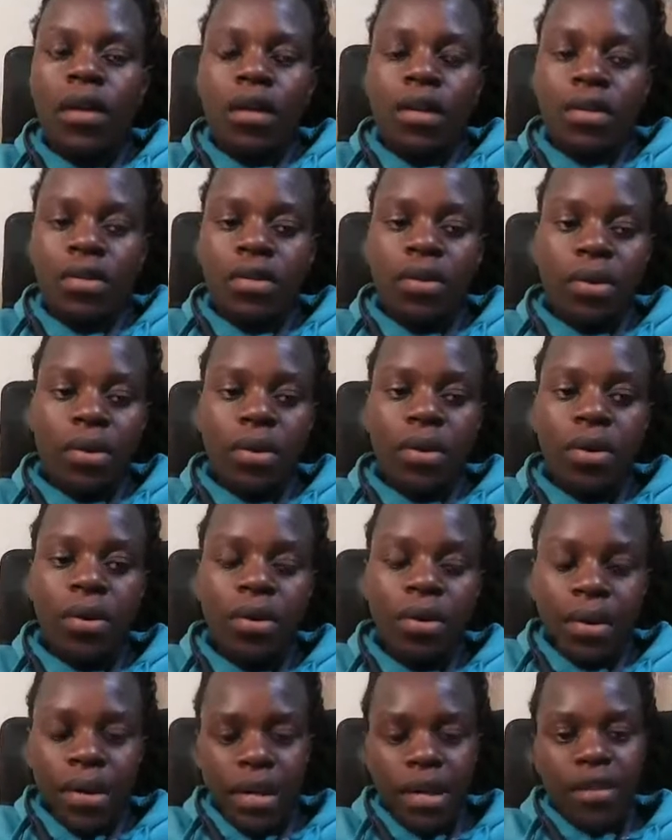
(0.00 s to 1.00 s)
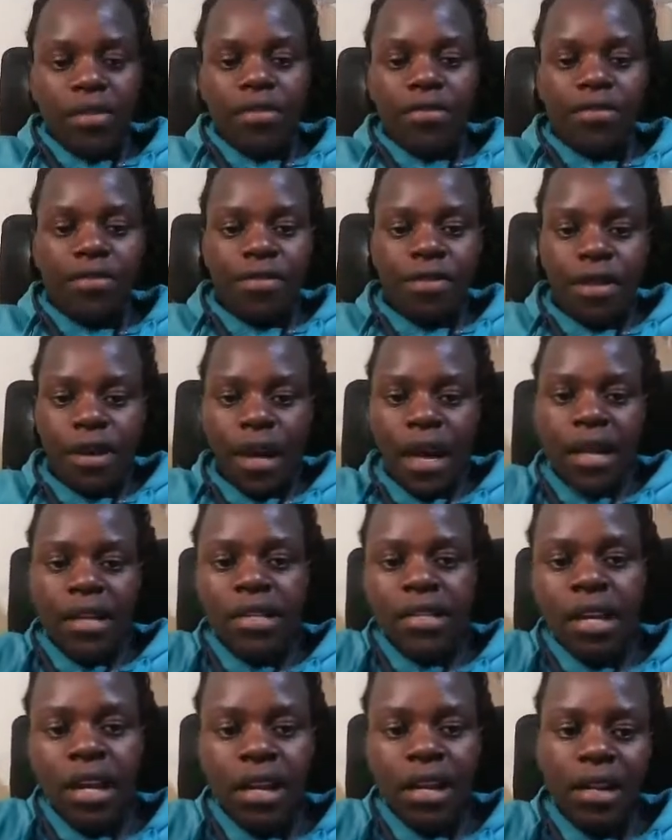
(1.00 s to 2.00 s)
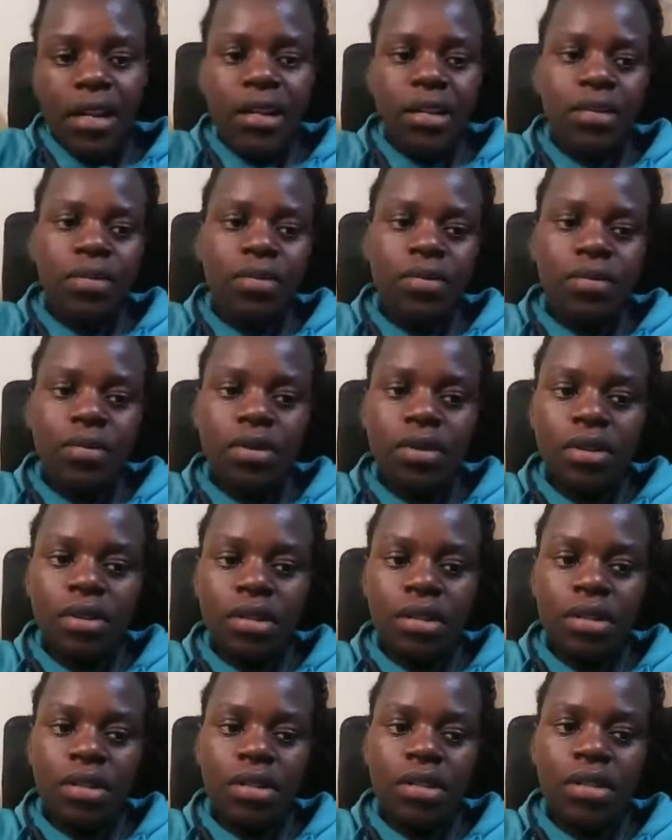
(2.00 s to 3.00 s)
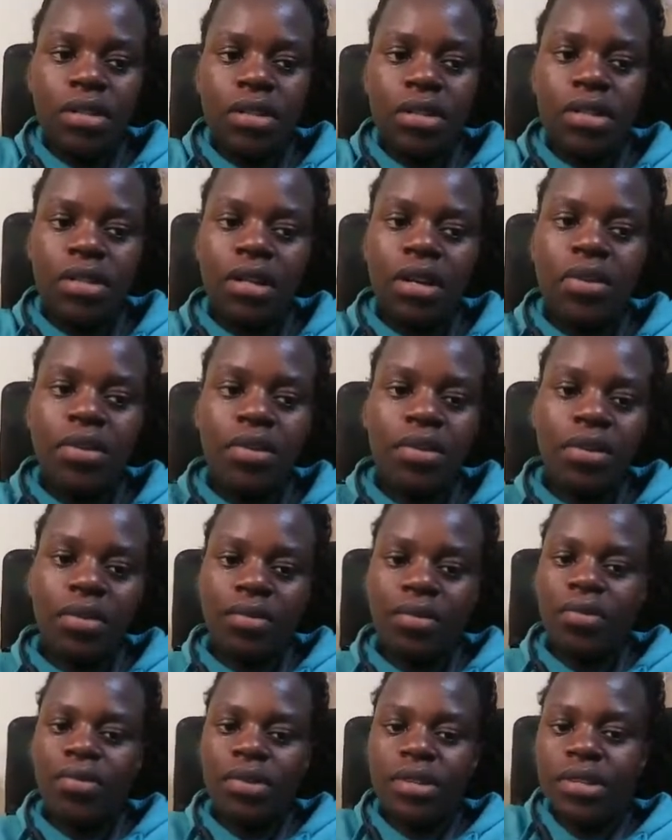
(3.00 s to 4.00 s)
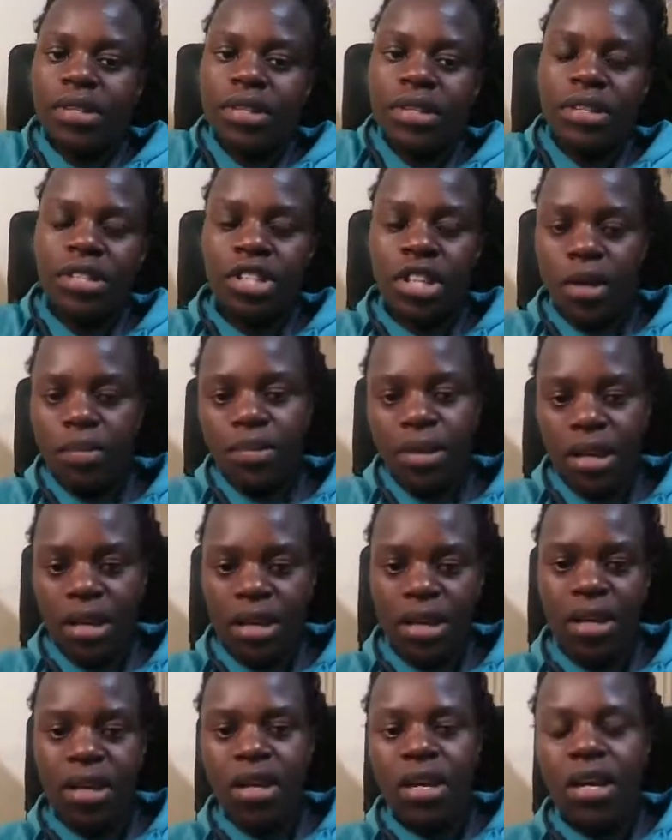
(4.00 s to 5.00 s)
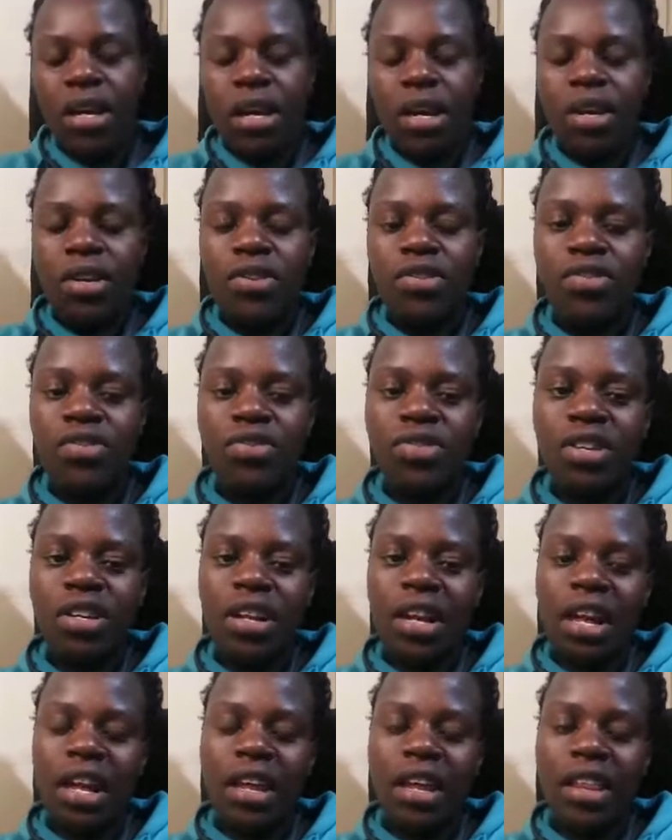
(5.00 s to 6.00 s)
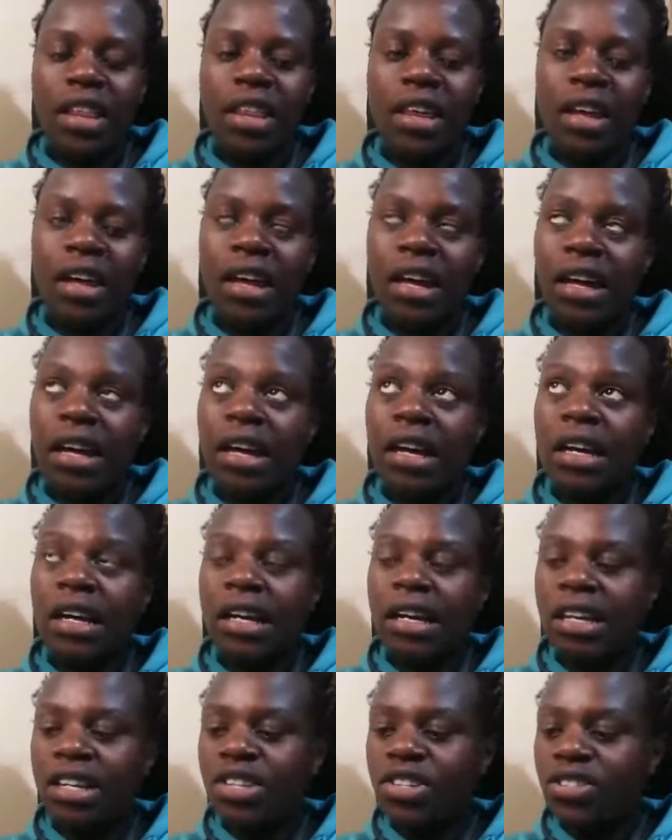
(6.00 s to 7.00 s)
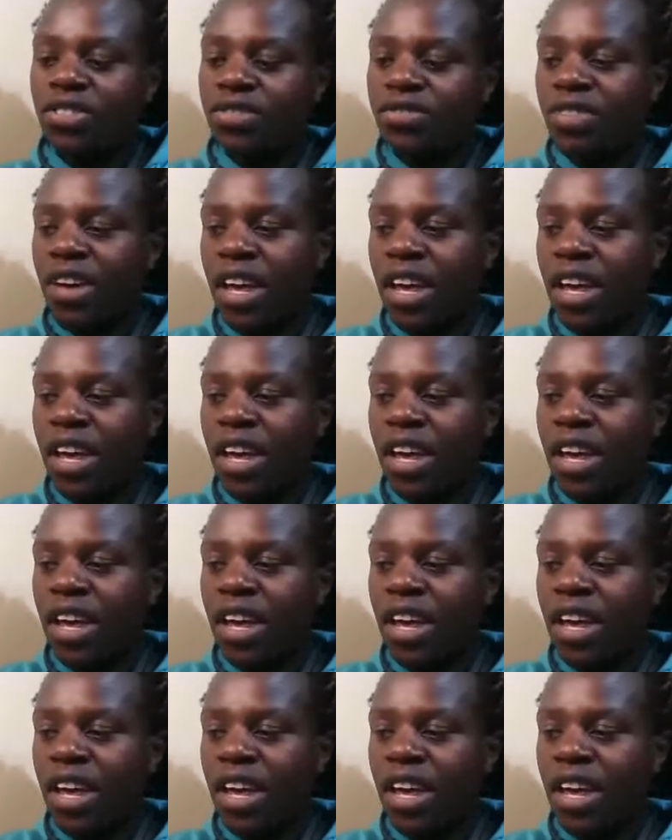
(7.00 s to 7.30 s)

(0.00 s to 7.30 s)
So, if a child was chubby during like their age